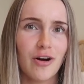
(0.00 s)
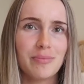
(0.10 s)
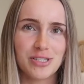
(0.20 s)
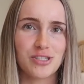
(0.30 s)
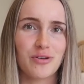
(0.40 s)

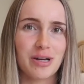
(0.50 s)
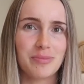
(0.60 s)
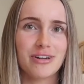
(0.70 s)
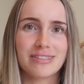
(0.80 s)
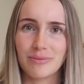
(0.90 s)
I'm just doing it
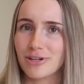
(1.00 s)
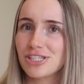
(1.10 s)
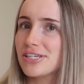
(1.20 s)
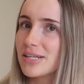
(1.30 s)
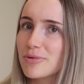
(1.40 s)
because I want
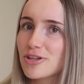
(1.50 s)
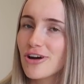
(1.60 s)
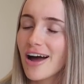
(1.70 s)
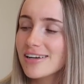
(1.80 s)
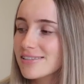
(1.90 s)
to share them with you
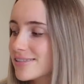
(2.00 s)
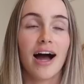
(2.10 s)
guys.